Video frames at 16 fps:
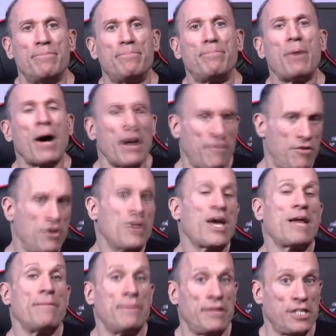But if you
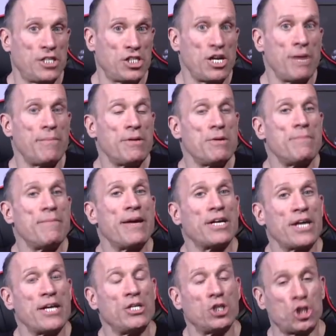get them in the gym and
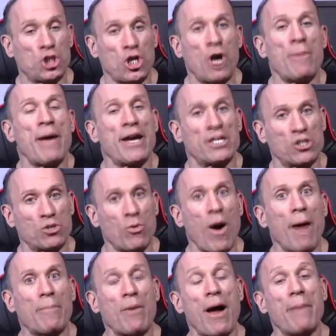you show them how to
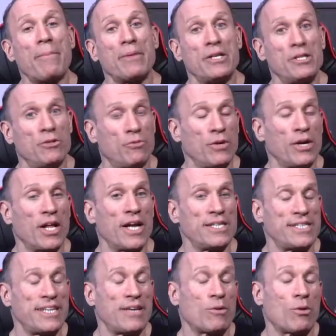squat properly, and you realize
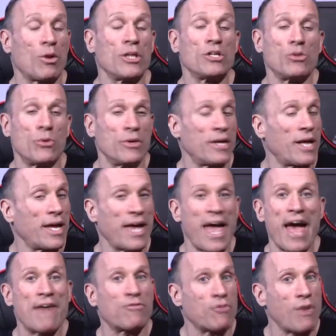that they're only doing like
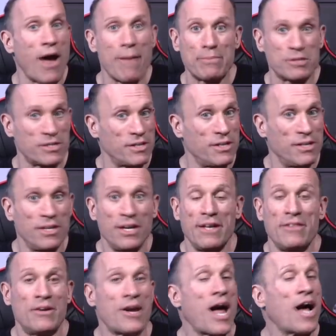half reps,
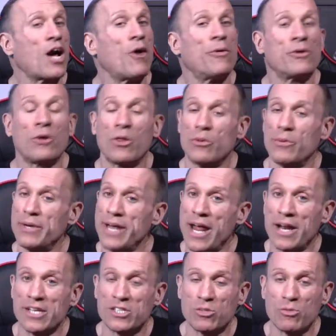they're not going all the way
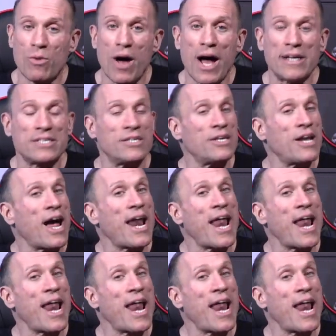down on squats, they're not